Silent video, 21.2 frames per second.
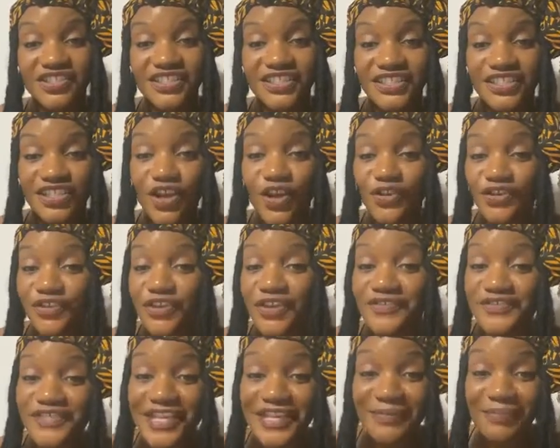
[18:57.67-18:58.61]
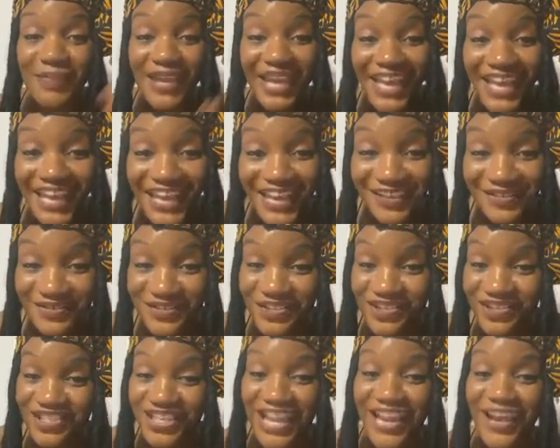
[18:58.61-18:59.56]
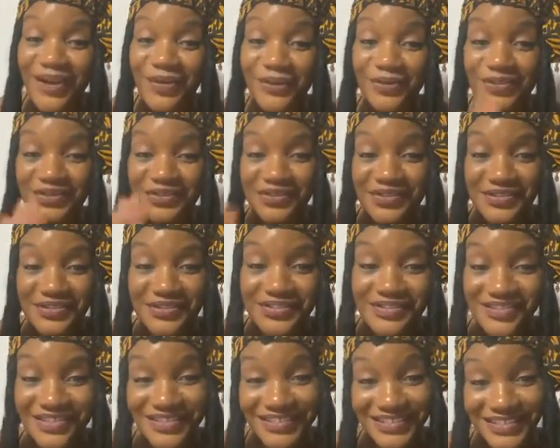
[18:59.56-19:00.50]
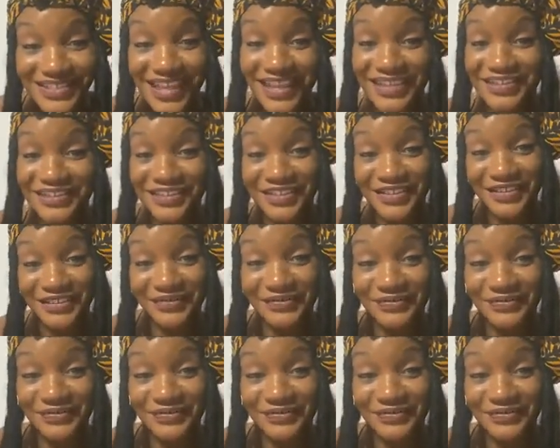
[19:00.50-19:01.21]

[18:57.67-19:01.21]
No, you have to take baths. Showers is not enough.